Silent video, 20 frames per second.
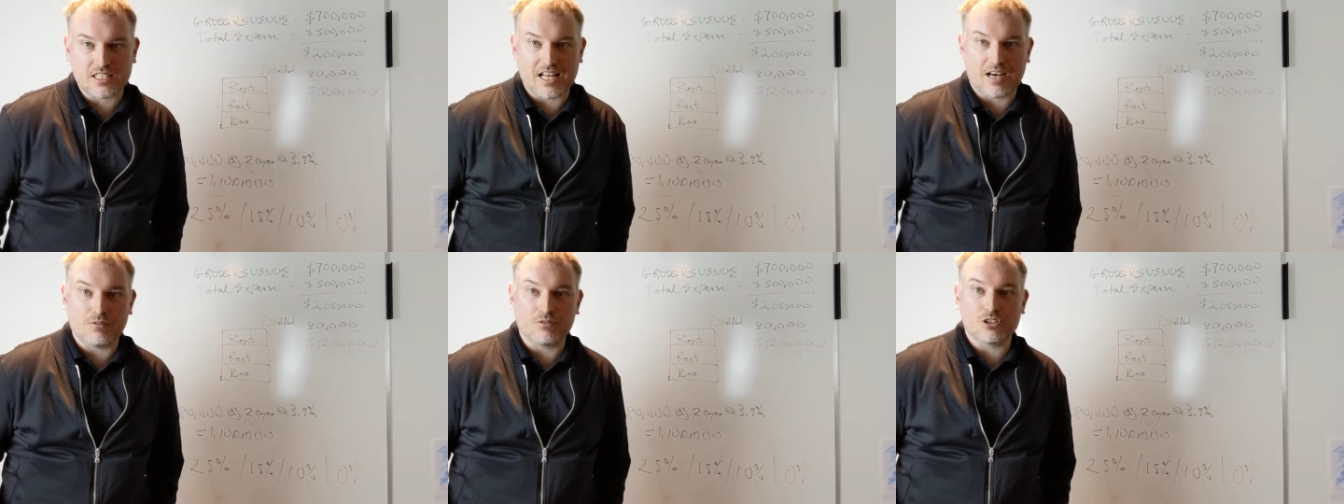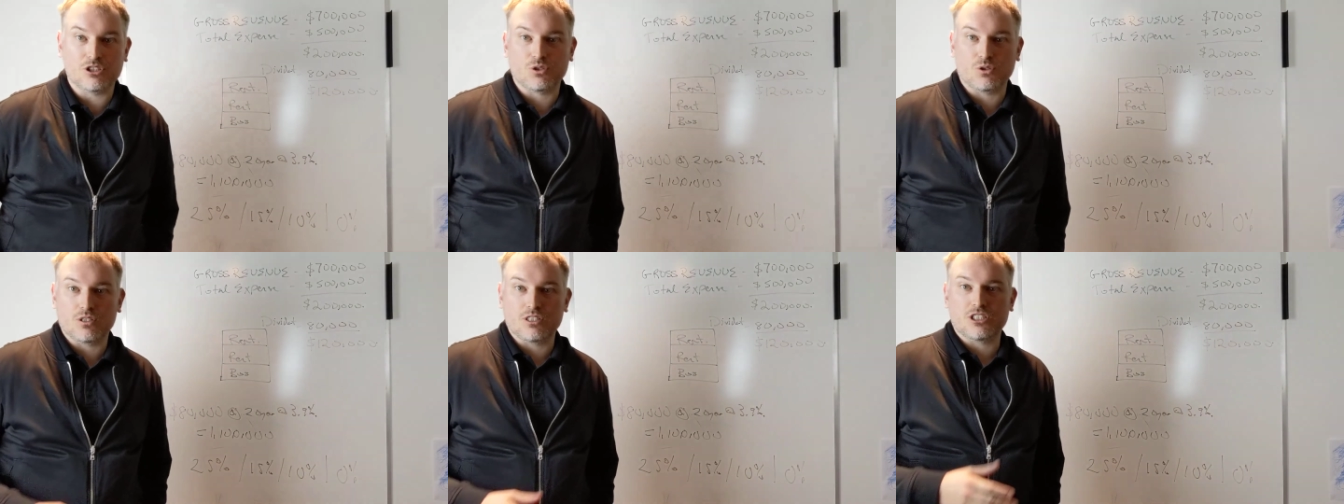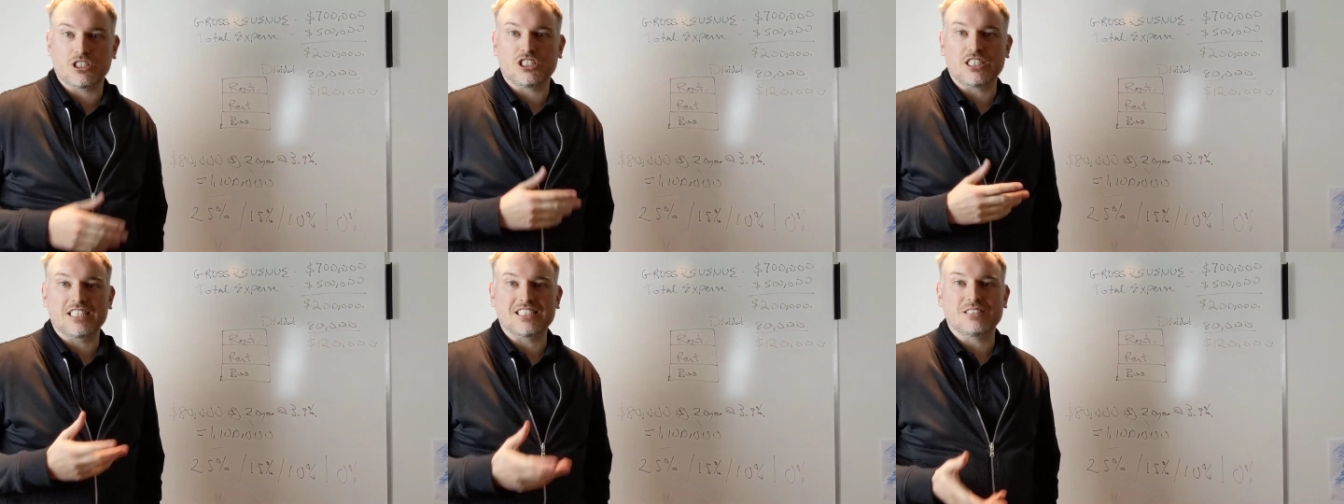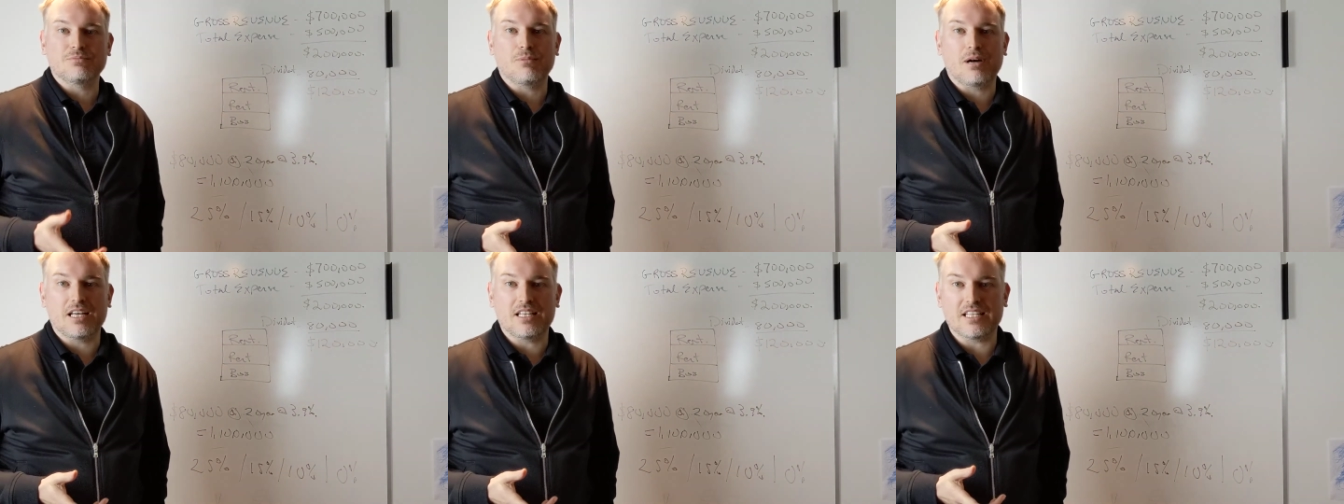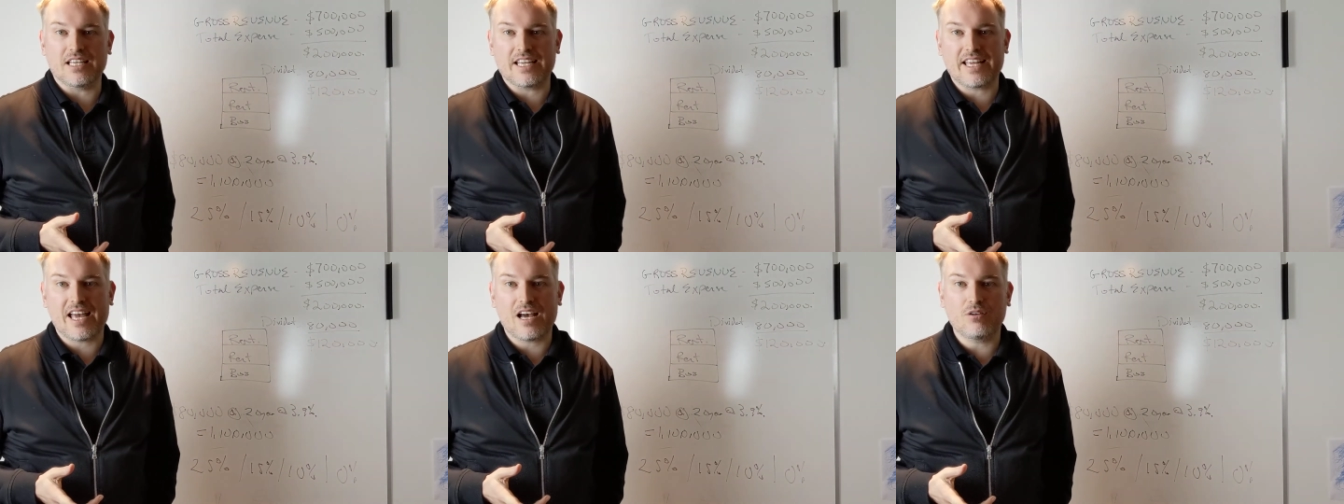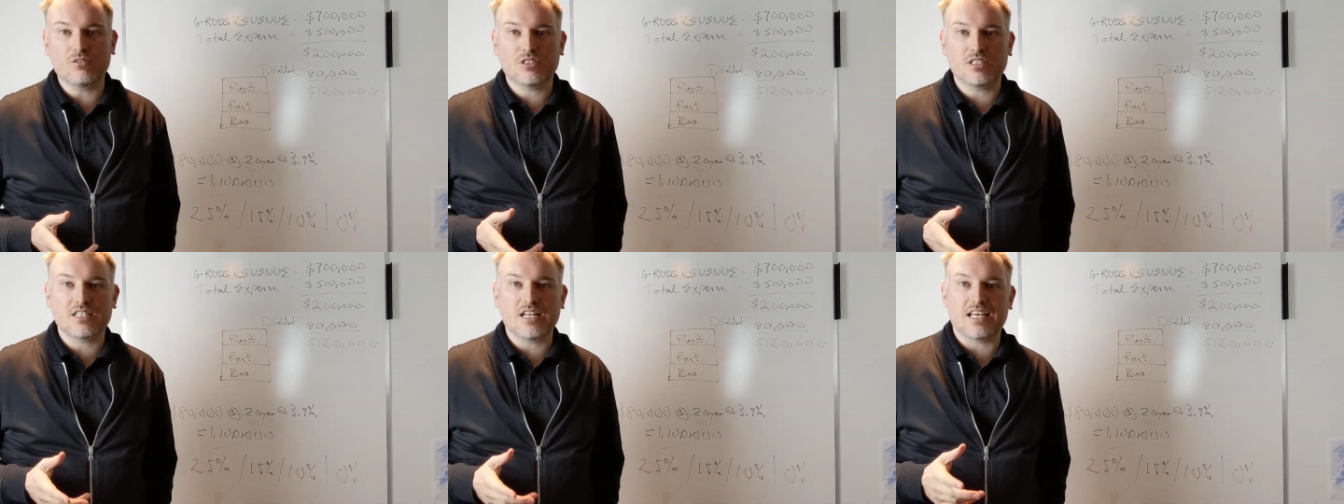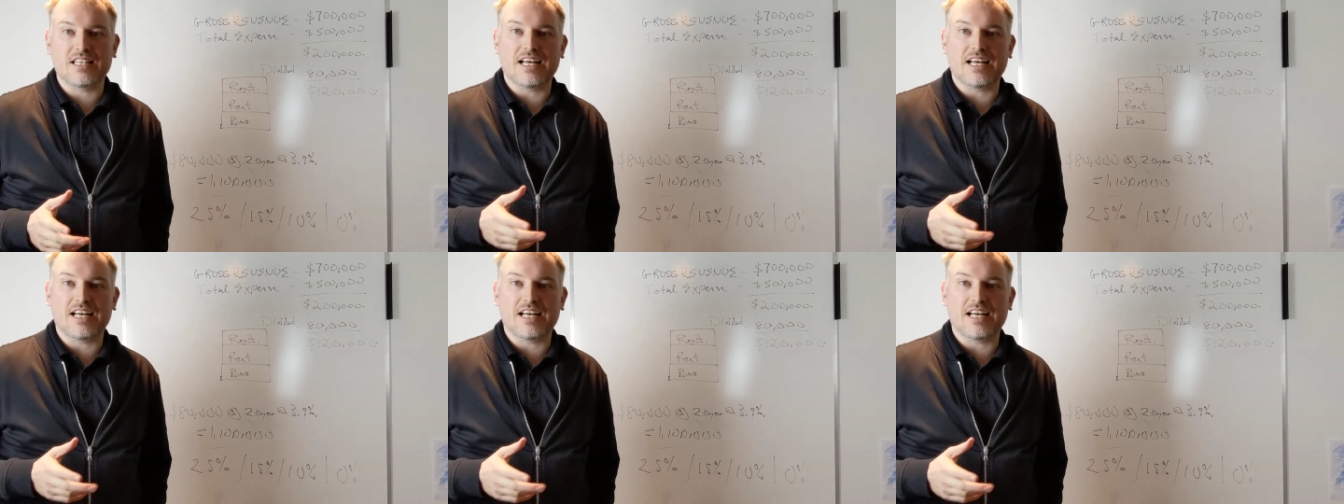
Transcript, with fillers: And that was sort of suggested by the accountant,